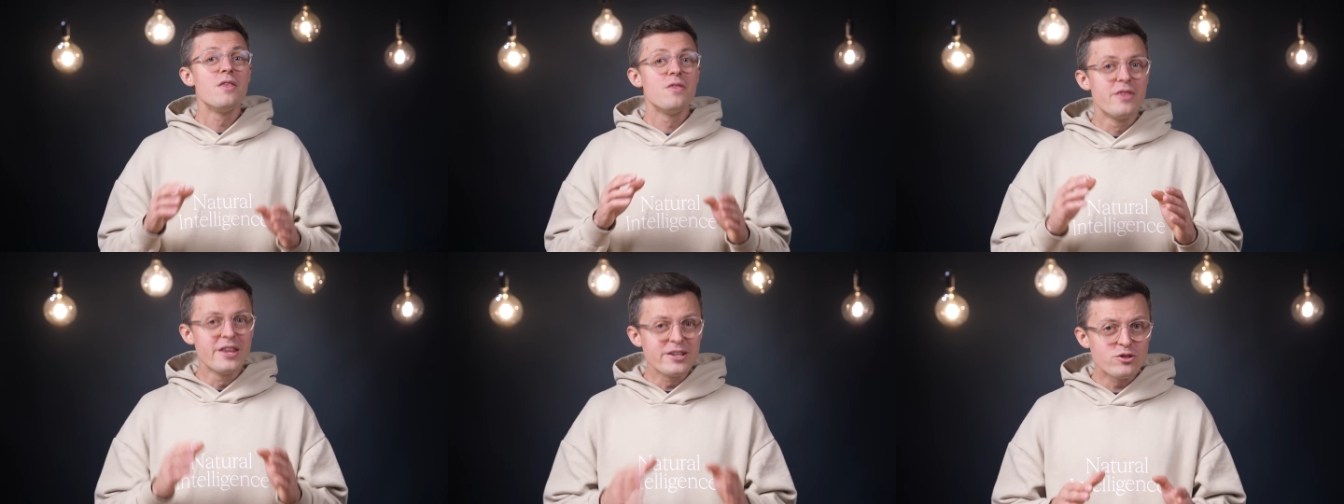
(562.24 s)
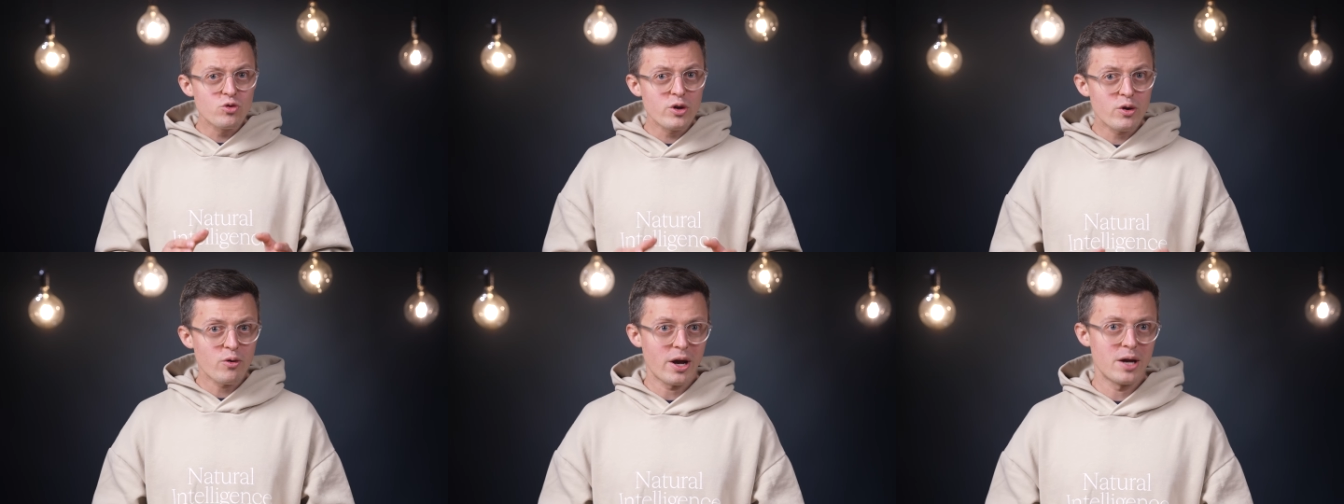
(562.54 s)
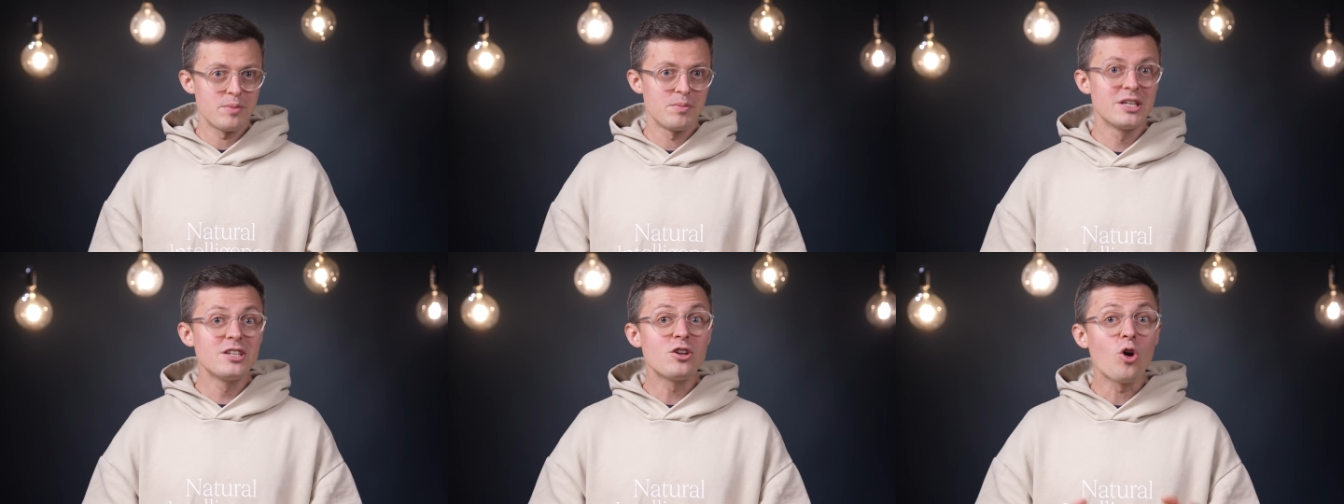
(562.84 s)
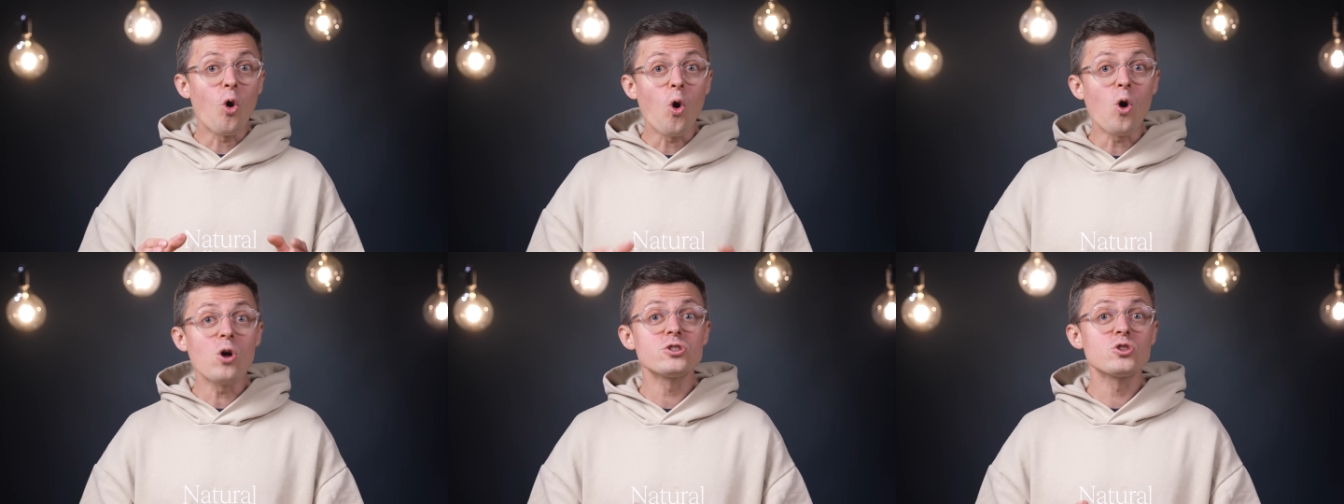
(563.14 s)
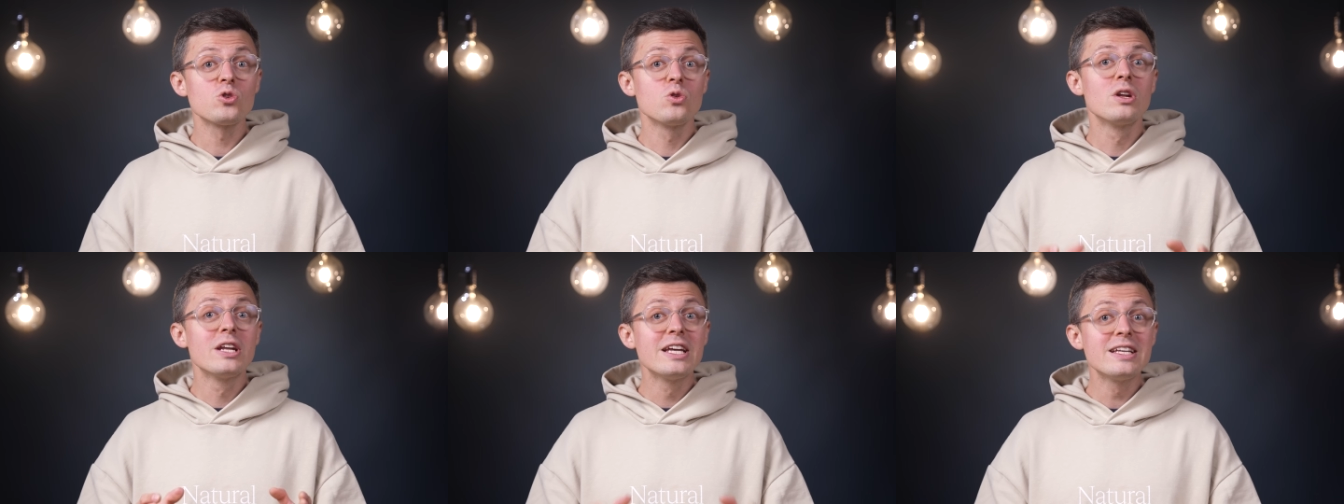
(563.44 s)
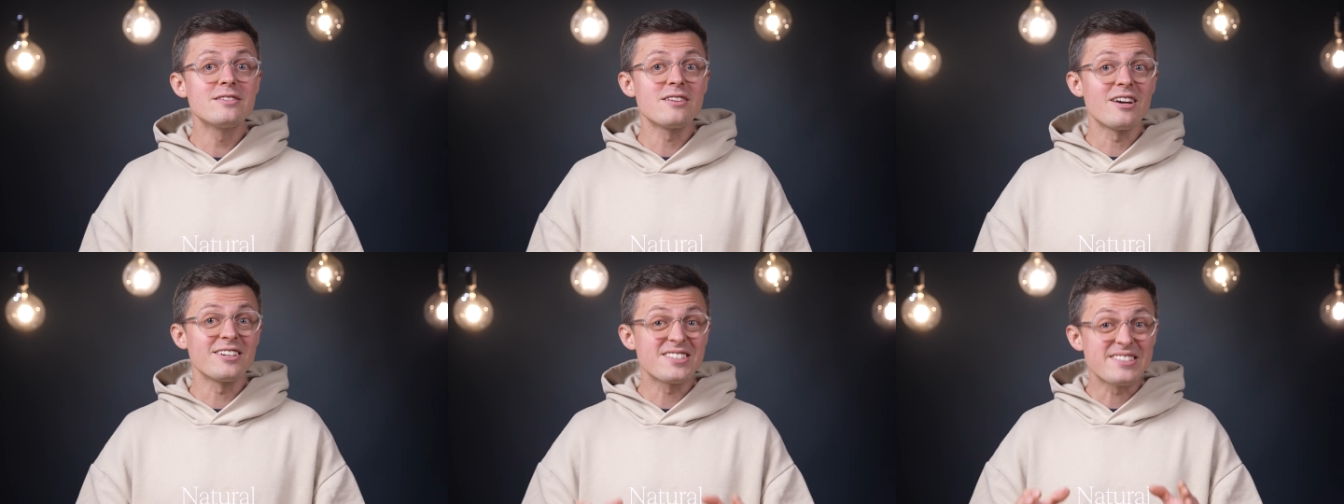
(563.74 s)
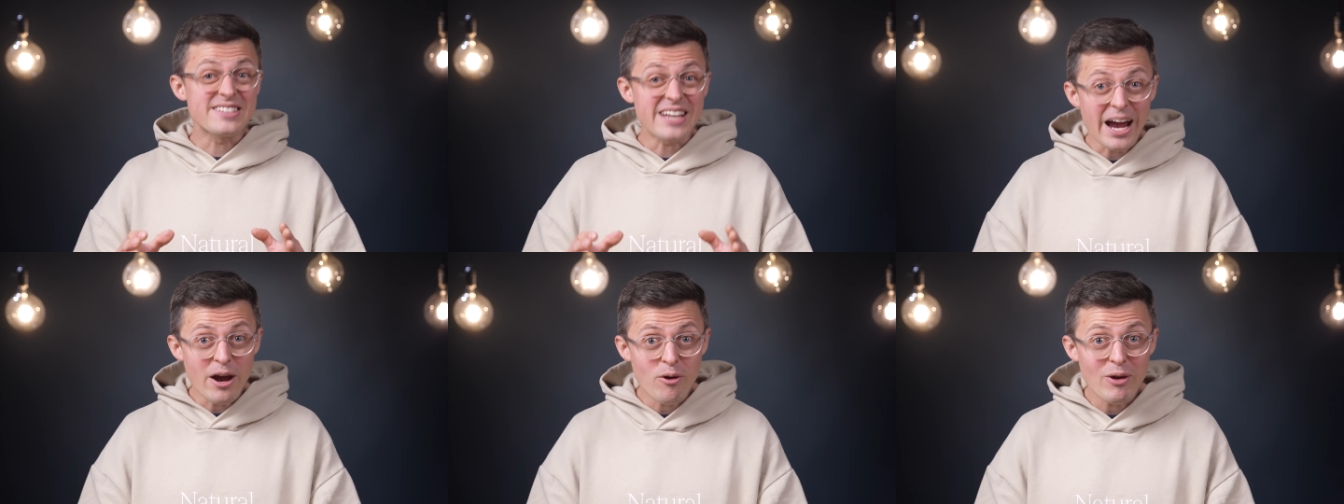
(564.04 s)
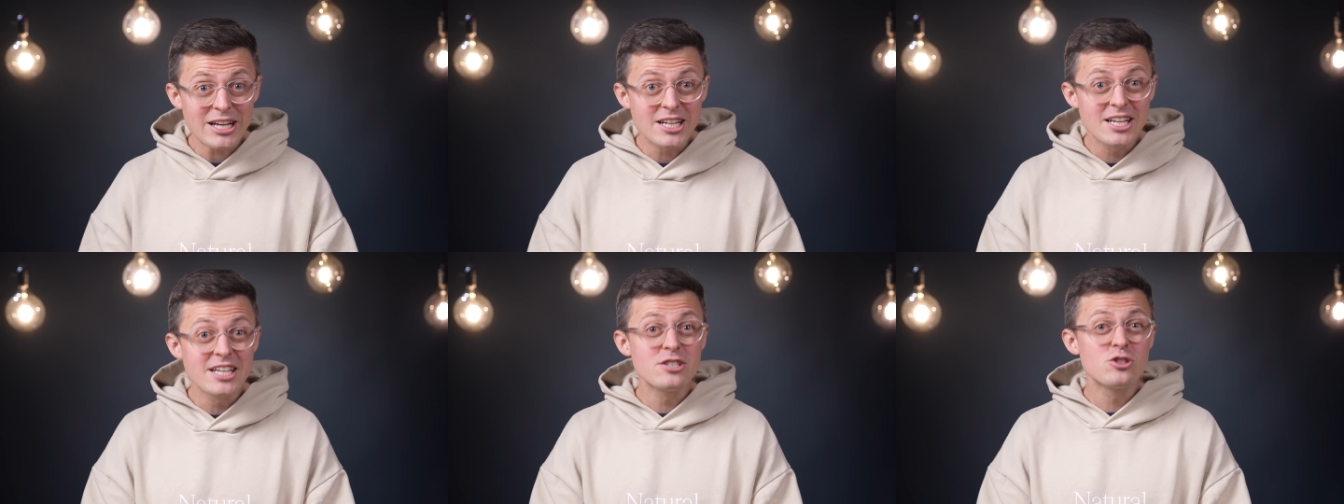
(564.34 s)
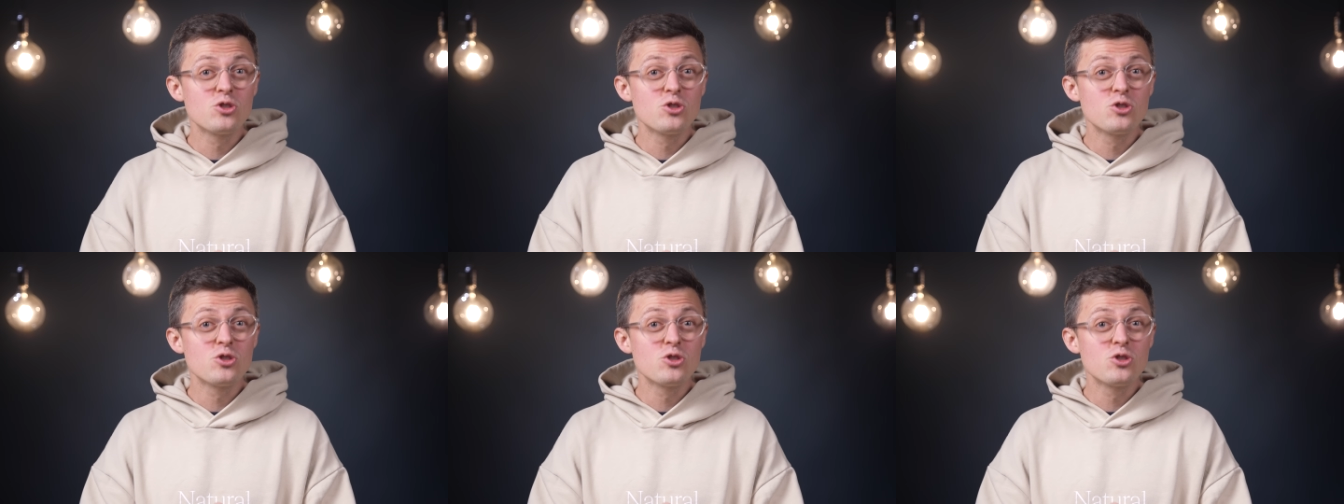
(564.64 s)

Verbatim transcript: This requirement also leads us directly